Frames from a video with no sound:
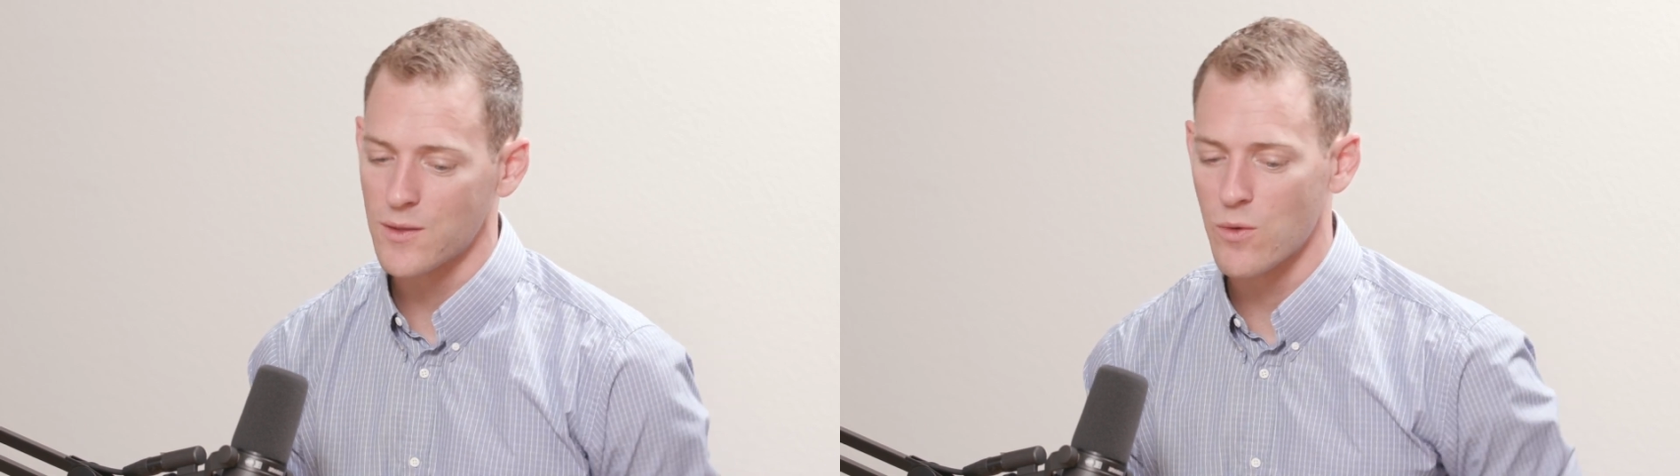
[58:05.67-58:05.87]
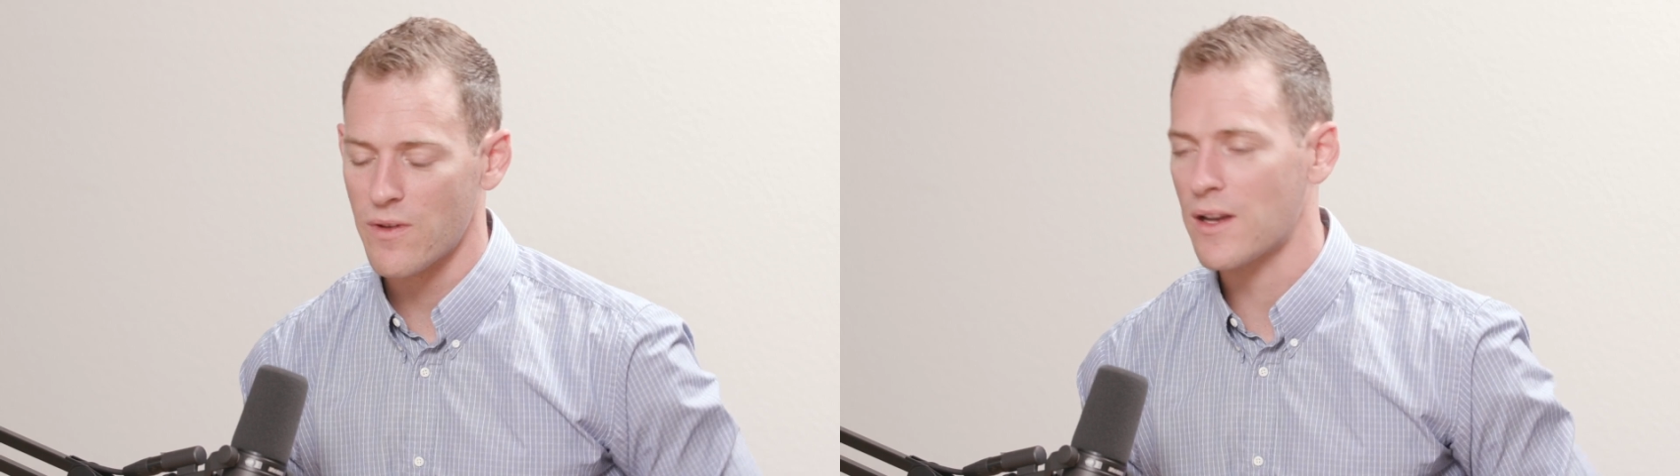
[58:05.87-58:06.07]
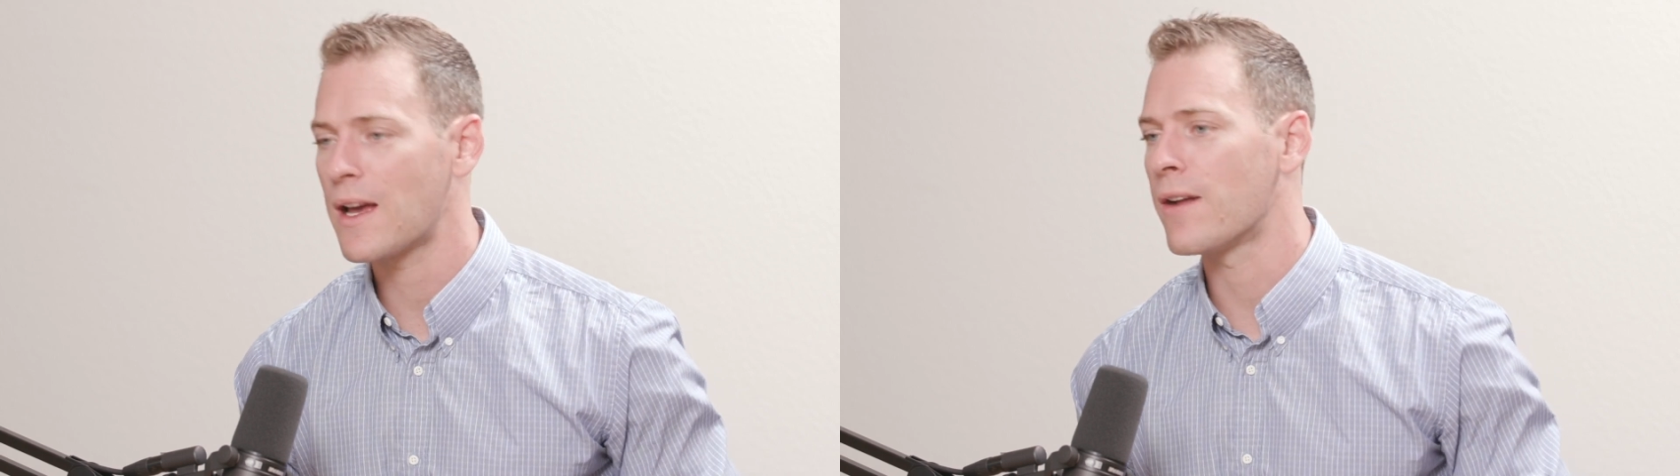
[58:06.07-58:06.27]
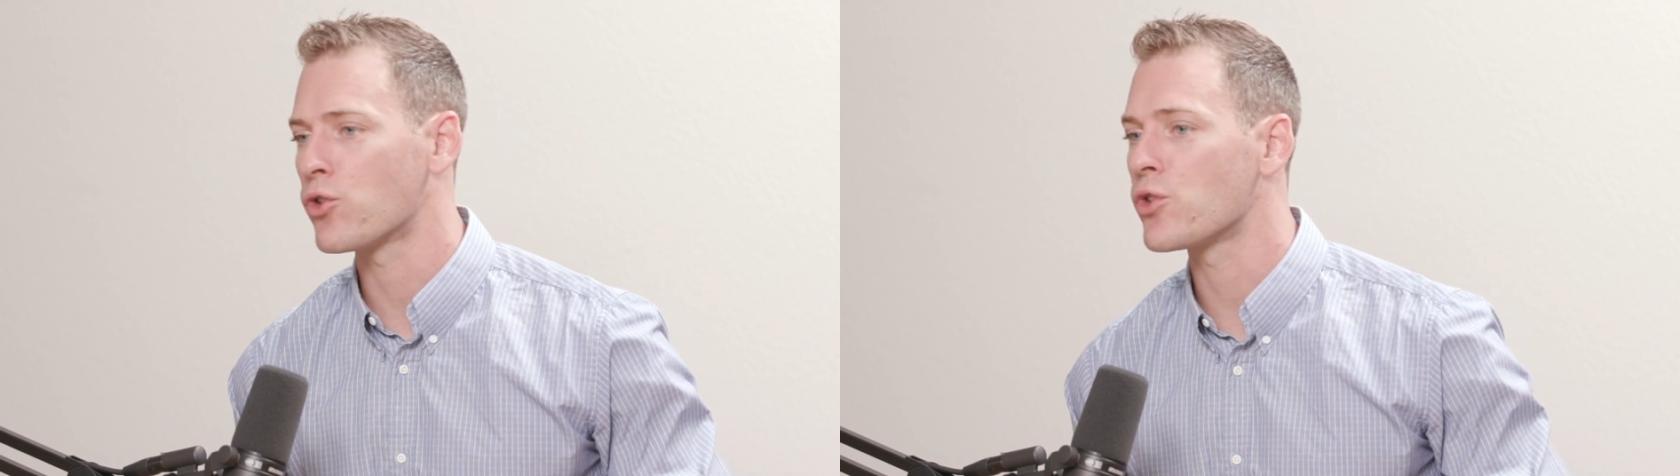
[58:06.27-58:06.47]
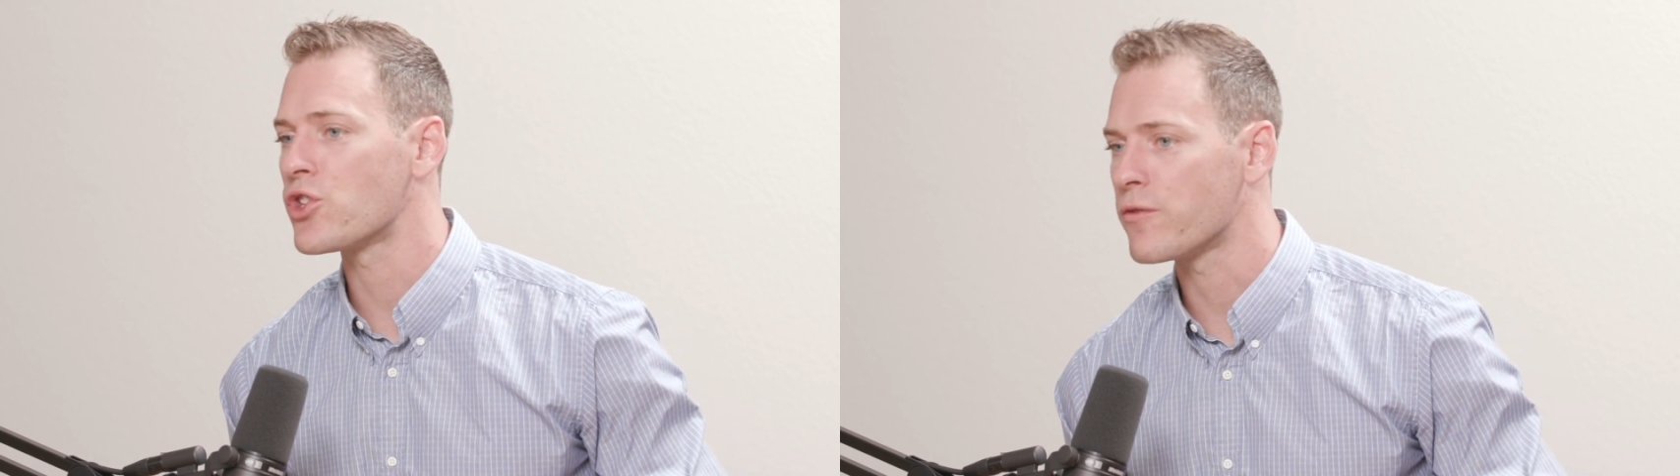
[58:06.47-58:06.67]
We've got kind of a
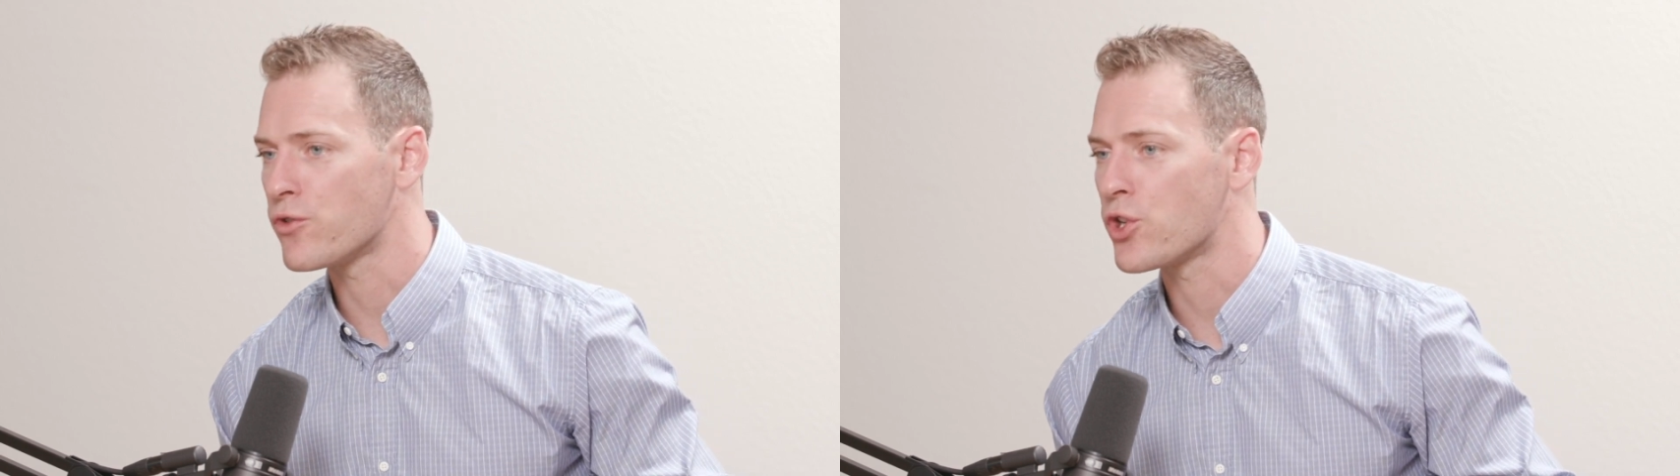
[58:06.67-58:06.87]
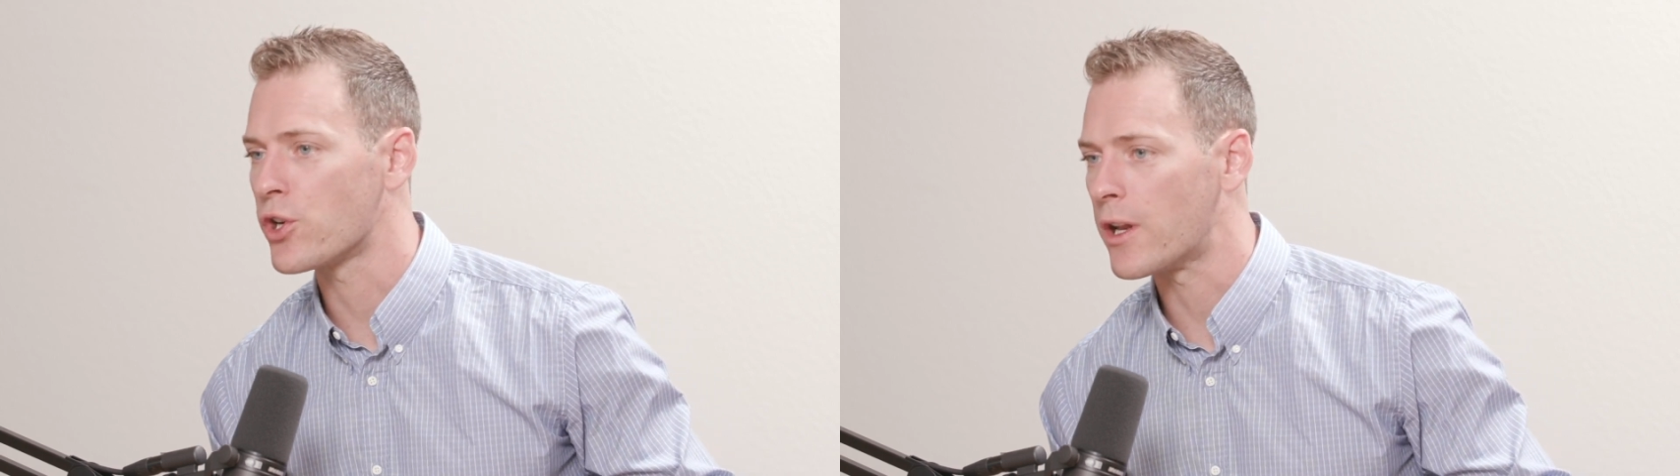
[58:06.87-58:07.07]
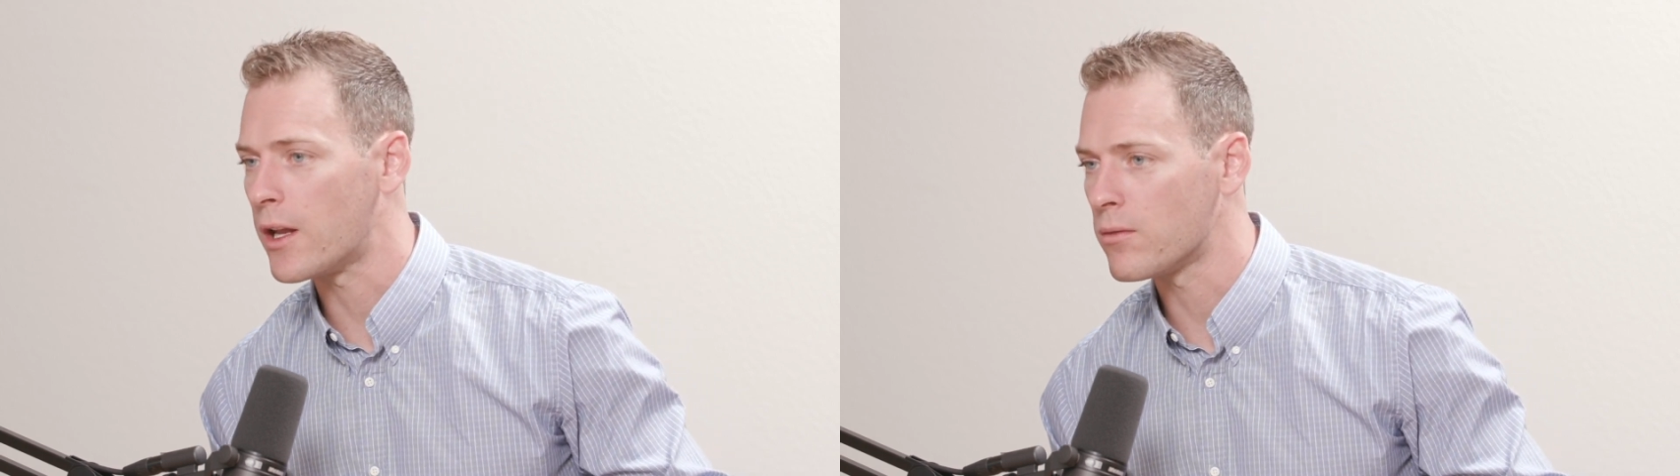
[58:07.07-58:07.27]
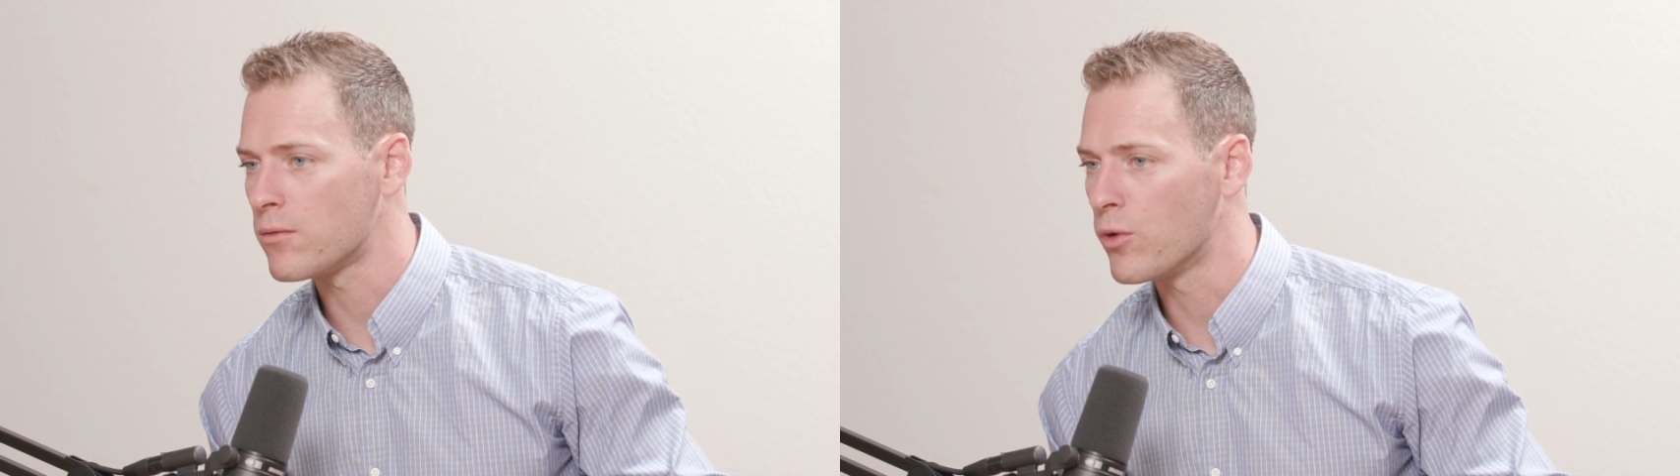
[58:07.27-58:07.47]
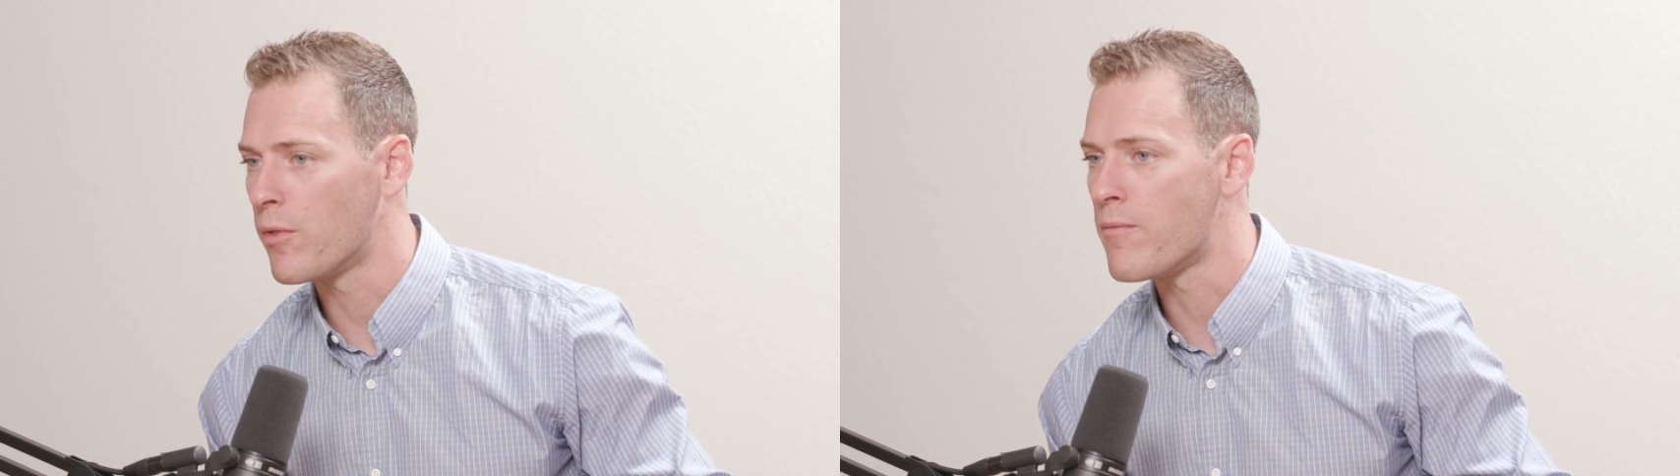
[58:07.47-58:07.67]
Christian fraternity
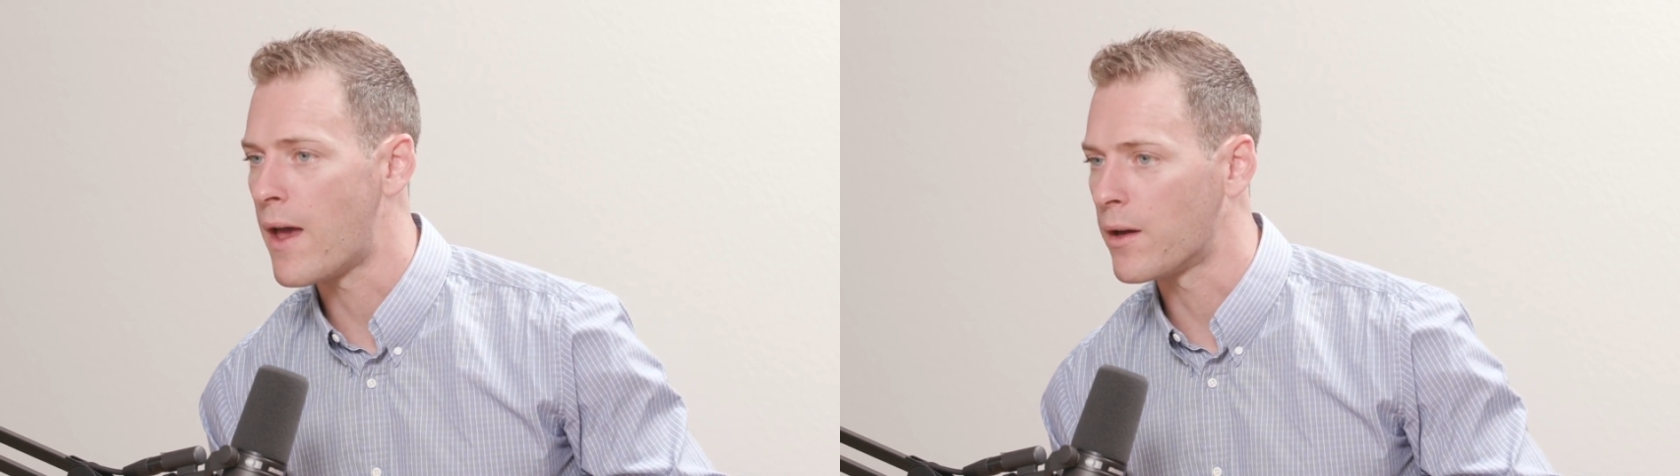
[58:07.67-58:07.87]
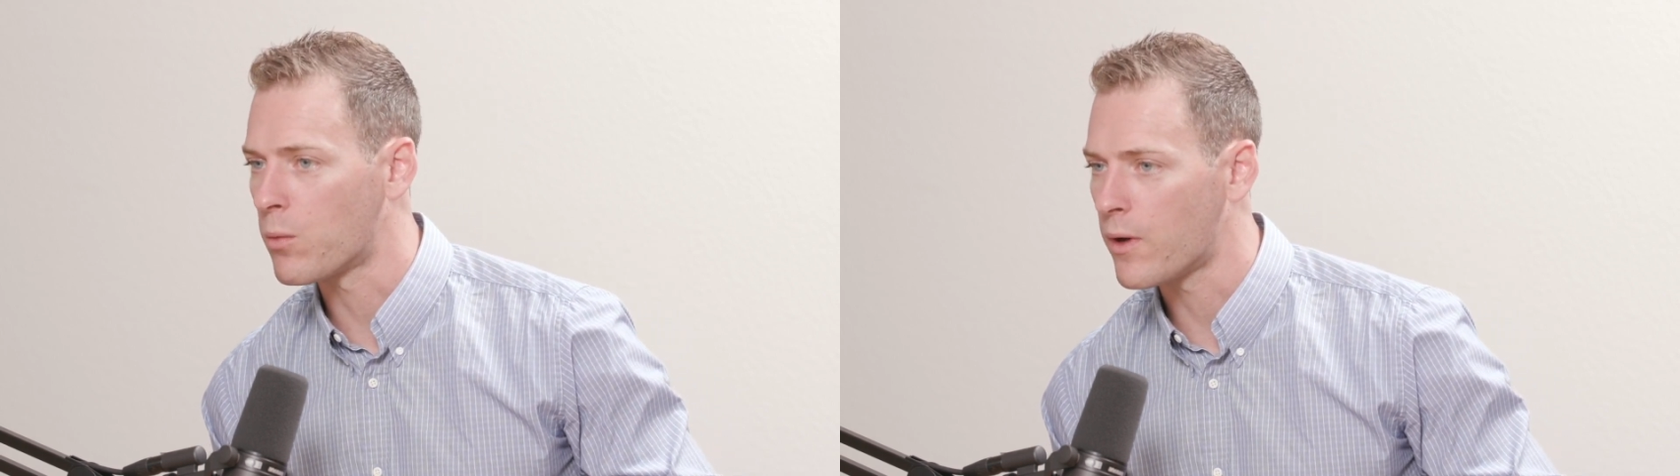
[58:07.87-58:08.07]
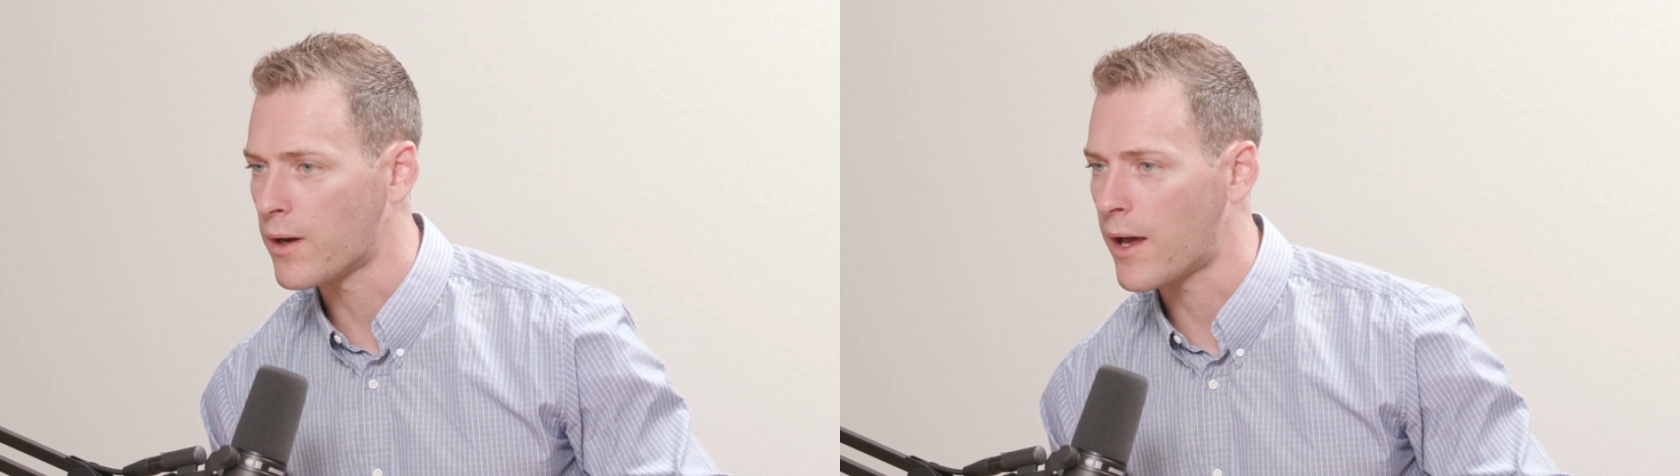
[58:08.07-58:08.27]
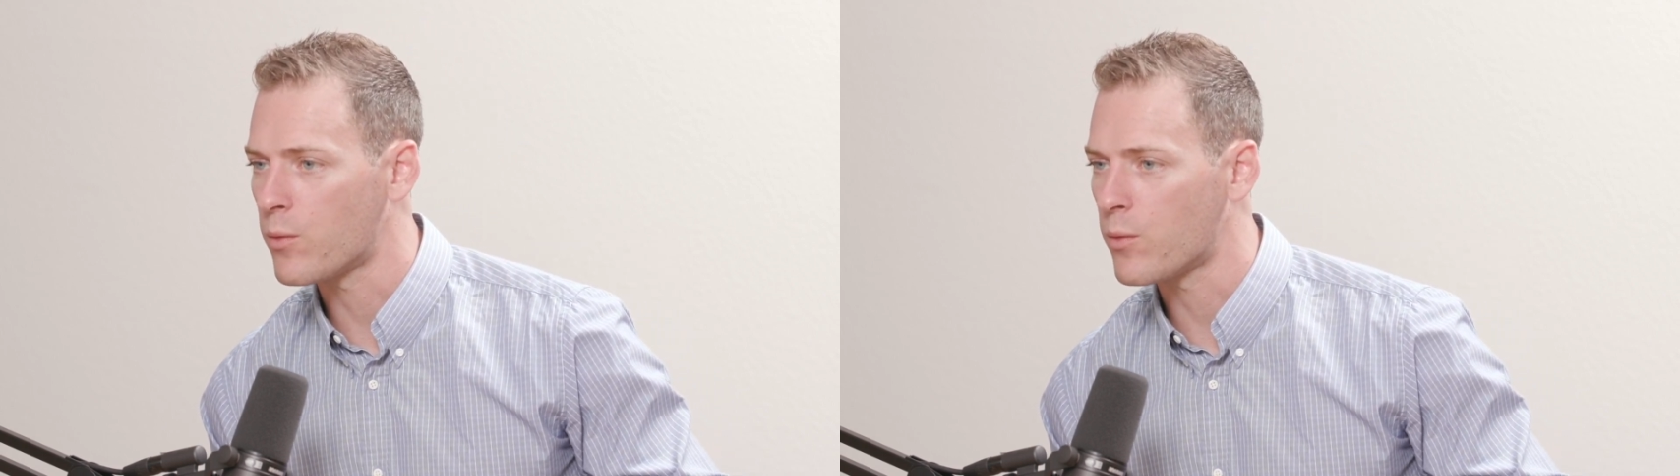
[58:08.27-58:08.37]
group of men or whatnot,